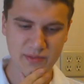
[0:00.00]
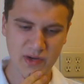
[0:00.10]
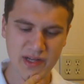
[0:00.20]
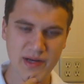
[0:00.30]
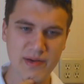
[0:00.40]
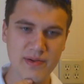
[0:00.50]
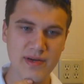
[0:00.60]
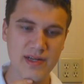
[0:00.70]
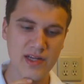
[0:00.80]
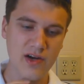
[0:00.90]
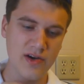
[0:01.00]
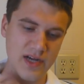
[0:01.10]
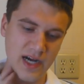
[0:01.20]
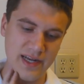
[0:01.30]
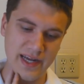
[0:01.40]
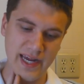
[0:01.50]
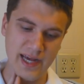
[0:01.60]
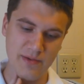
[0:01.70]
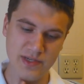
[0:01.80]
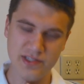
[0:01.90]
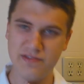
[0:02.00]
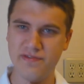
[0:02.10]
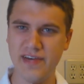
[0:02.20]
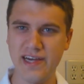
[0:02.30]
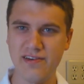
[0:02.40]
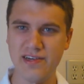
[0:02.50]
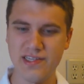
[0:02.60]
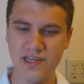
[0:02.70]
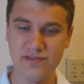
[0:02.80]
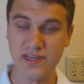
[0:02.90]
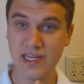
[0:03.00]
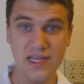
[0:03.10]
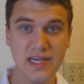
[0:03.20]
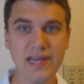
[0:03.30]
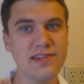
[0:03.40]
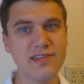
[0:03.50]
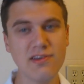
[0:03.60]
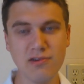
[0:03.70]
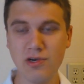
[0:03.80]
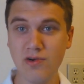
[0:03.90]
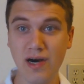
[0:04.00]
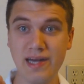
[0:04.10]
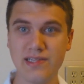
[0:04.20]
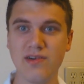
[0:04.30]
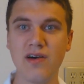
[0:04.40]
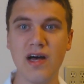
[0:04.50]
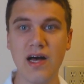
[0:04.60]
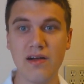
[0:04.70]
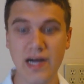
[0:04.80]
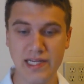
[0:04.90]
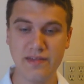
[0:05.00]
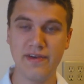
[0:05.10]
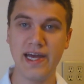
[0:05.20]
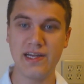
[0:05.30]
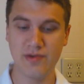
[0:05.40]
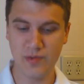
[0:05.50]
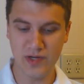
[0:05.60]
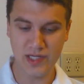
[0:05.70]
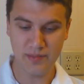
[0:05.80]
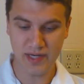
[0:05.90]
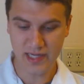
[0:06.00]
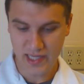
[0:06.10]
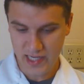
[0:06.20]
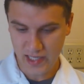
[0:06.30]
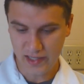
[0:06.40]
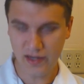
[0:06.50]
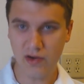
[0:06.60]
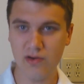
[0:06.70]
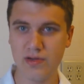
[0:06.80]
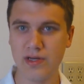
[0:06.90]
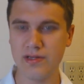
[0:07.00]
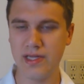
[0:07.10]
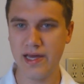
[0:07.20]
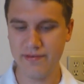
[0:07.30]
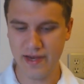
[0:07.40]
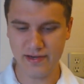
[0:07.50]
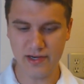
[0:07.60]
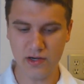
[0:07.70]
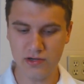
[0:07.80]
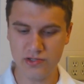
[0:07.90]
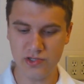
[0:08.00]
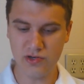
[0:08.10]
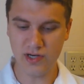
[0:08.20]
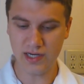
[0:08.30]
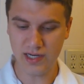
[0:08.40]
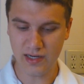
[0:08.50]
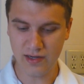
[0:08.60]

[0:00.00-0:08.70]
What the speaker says: one of another con I had was the factory itself. It's still cool. I still like the factory one, but that factory also